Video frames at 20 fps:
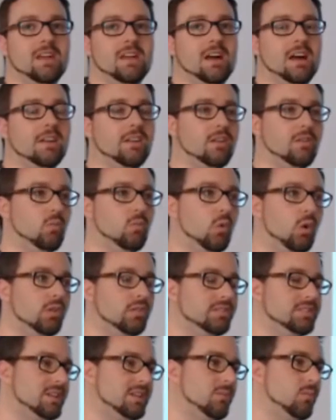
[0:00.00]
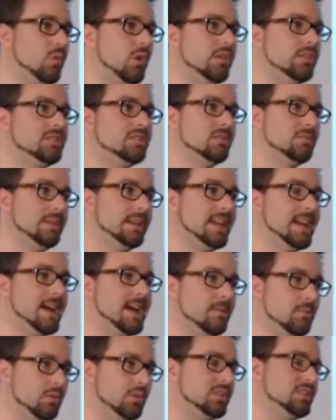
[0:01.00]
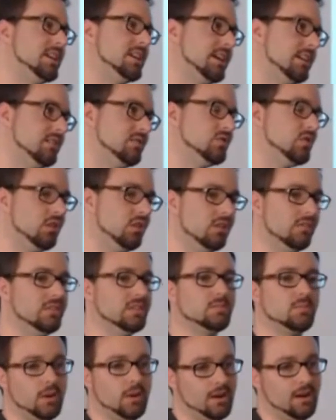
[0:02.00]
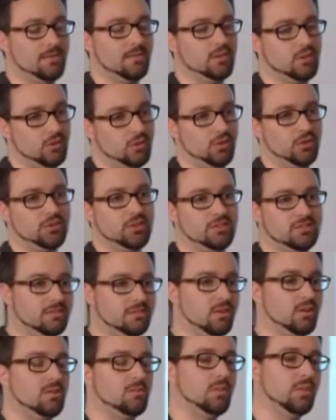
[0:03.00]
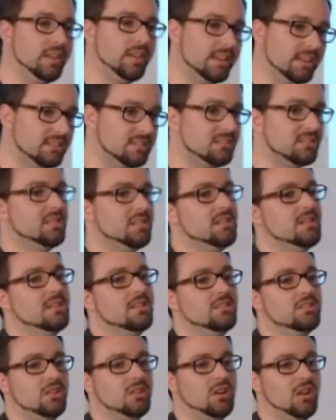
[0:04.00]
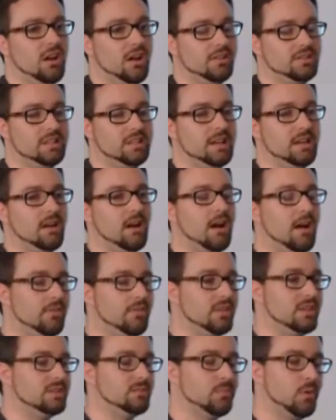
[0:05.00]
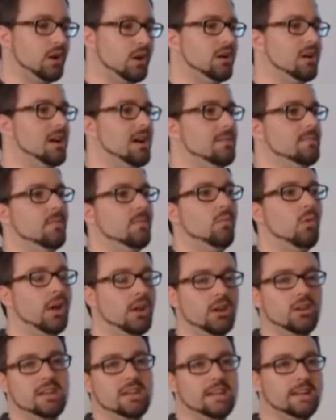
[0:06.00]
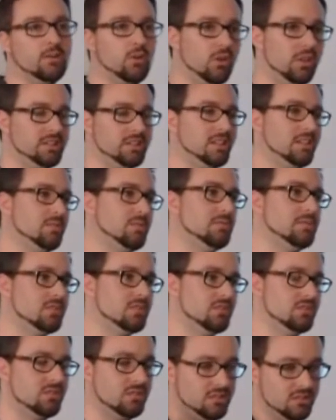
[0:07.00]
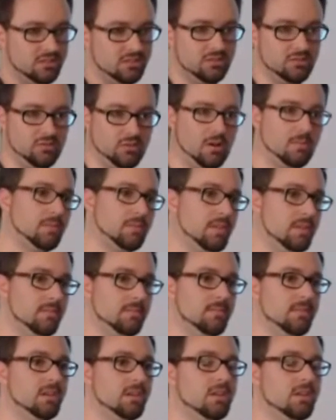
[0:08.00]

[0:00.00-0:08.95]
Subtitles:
I don't want someone to be able to take control of this program and do all sorts of horrible things. So I'll say this program, well, I don't need all those other permissions, so just drop them.